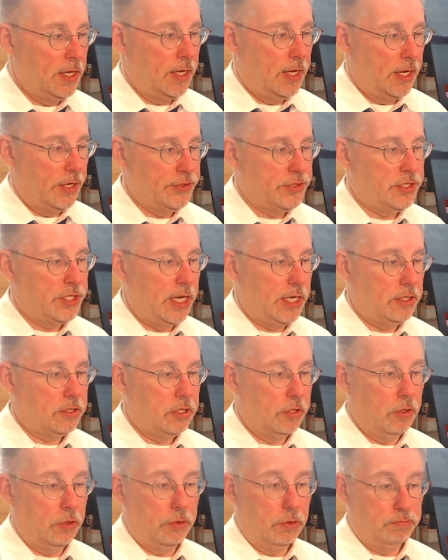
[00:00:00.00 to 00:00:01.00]
stay
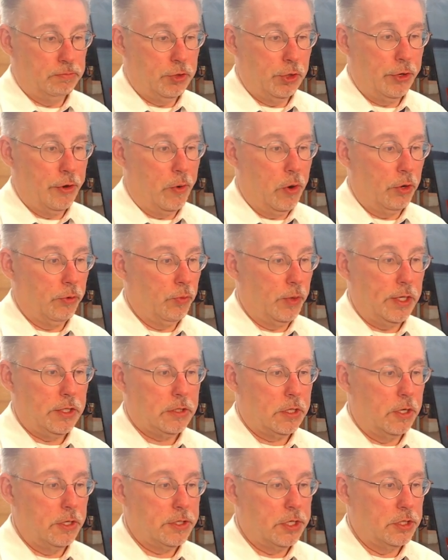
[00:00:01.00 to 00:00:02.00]
tuned, do your own
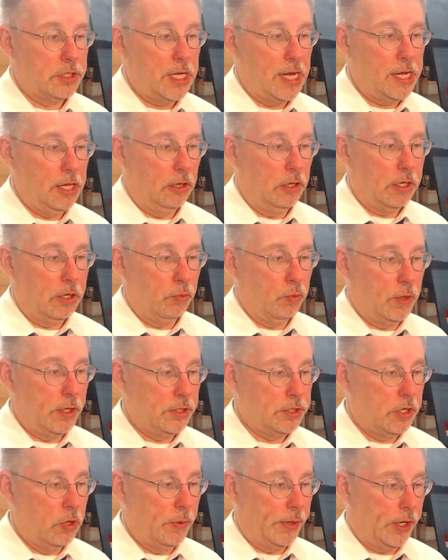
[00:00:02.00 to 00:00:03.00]
research, and take a look at
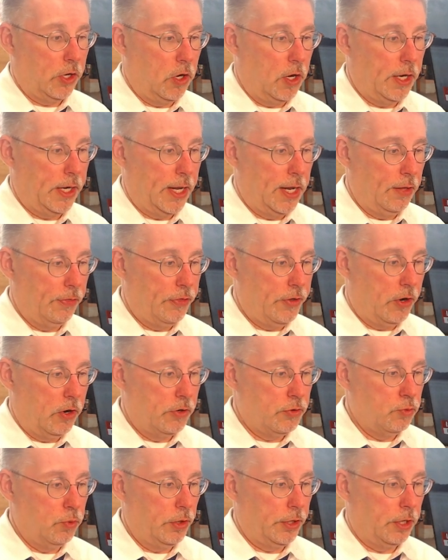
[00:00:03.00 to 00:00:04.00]
what is going on out there.
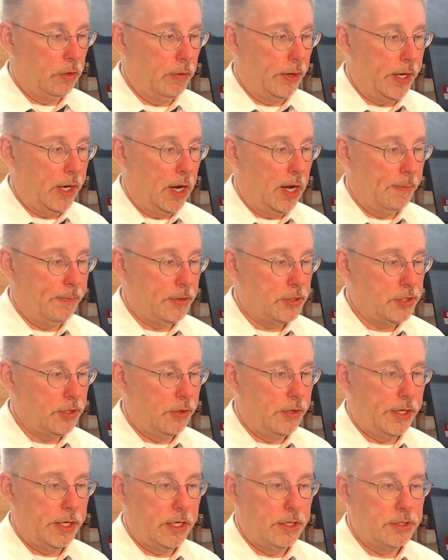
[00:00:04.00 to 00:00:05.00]
It's a really great
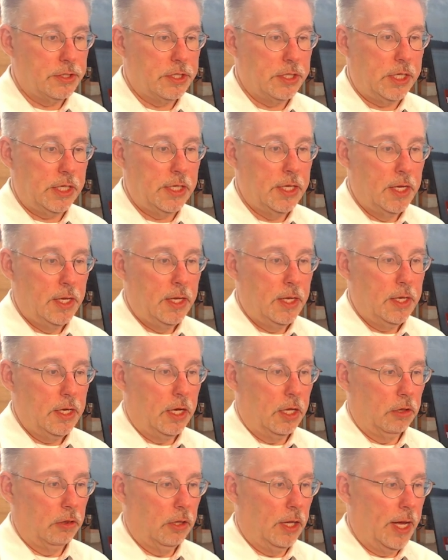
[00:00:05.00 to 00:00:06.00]
opportunity to see
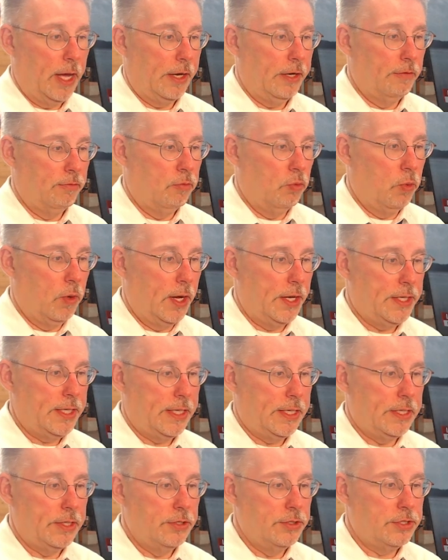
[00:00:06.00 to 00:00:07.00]
a lot of what
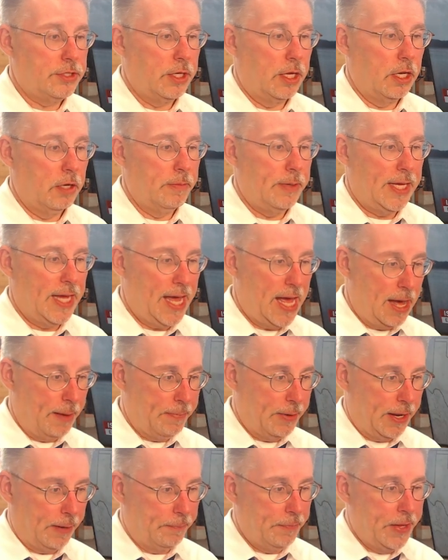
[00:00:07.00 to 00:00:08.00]
is going to be
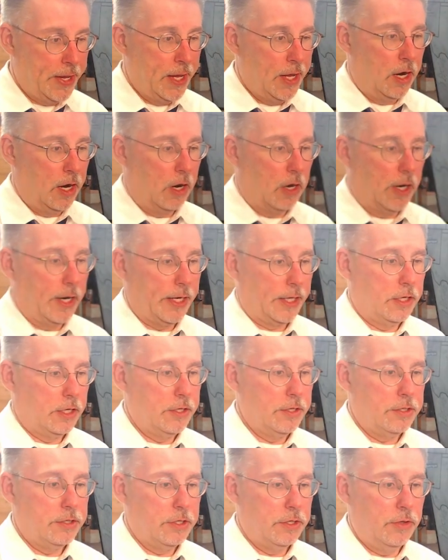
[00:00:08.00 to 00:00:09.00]
happening. All right,
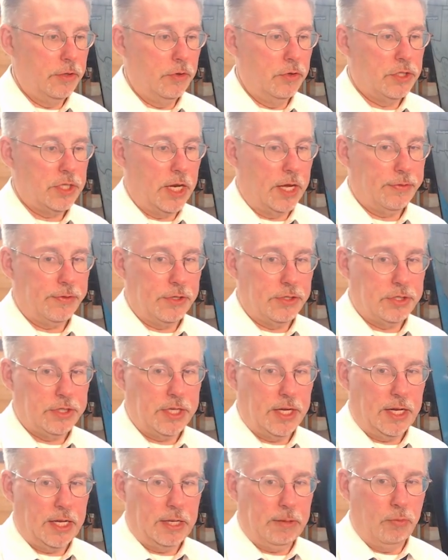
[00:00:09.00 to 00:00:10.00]
good news at this
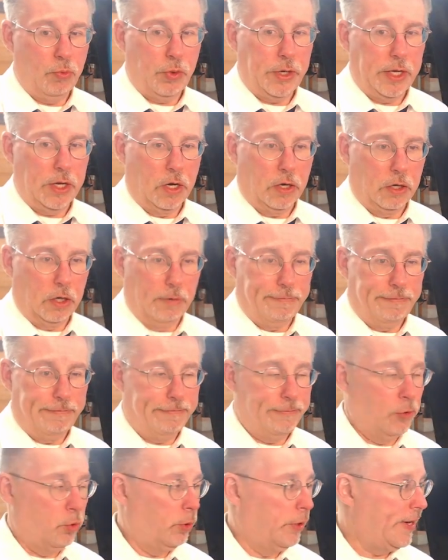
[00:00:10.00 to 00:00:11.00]
time. We are
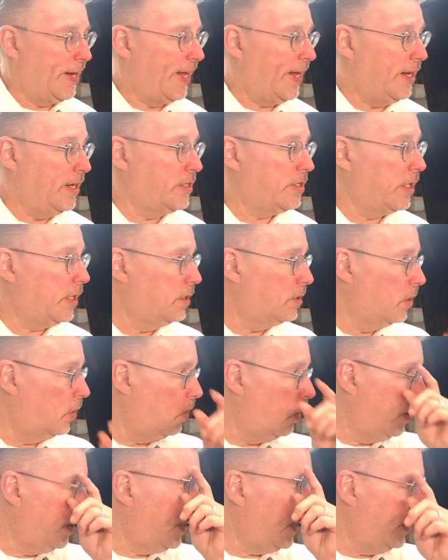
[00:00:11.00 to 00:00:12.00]
4 days into
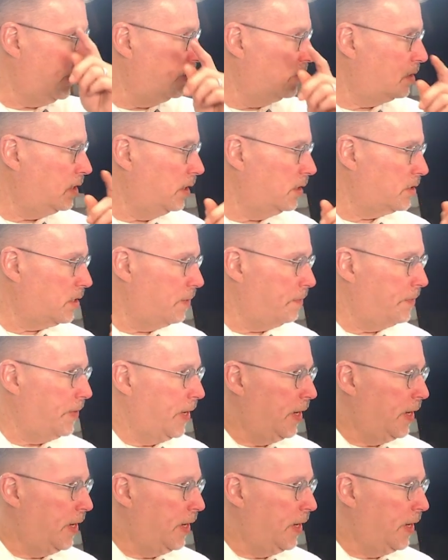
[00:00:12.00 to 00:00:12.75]
hurricane season,